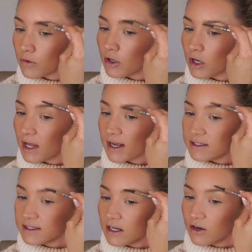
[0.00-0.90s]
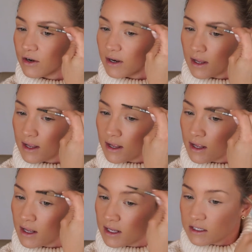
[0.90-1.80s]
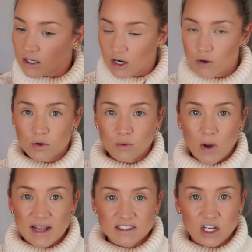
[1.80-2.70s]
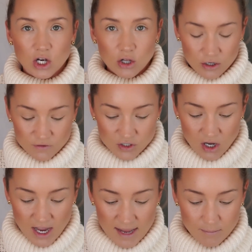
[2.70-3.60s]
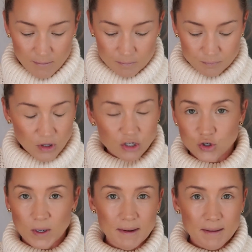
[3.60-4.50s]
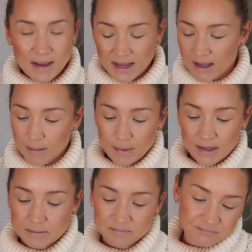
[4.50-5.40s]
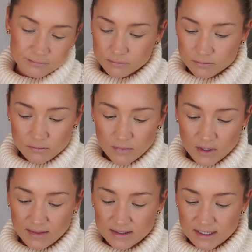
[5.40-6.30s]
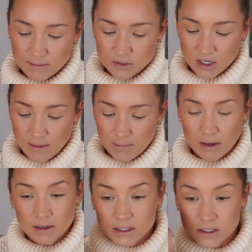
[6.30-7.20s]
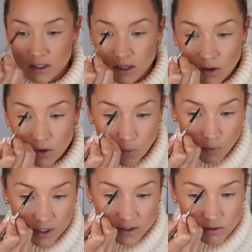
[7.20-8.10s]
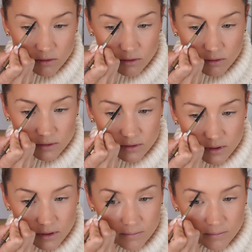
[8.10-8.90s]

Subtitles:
like I said, I don't want to waste a lot of time doing my makeup, but at the same time I want it to look good. So